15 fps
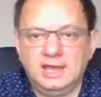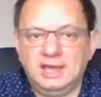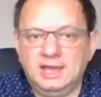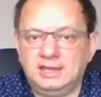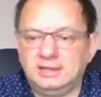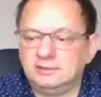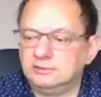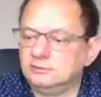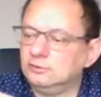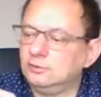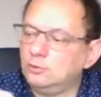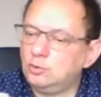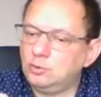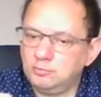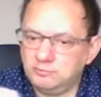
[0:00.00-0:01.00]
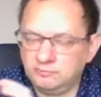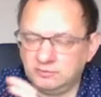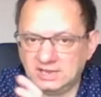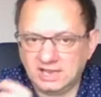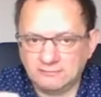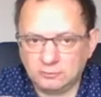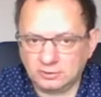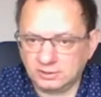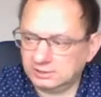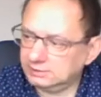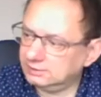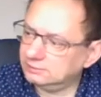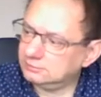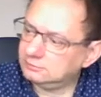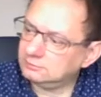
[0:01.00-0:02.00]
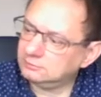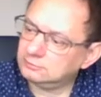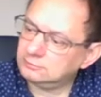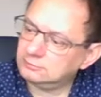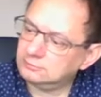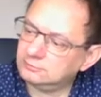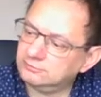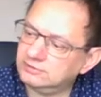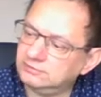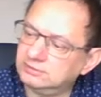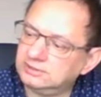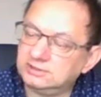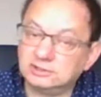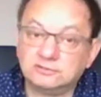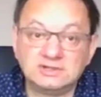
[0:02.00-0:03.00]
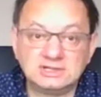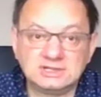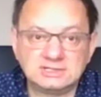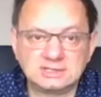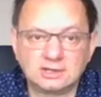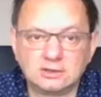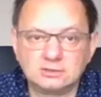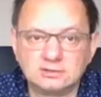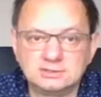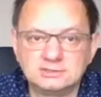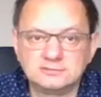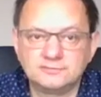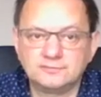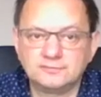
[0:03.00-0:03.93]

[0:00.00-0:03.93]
And now we have already 15-20 seconds.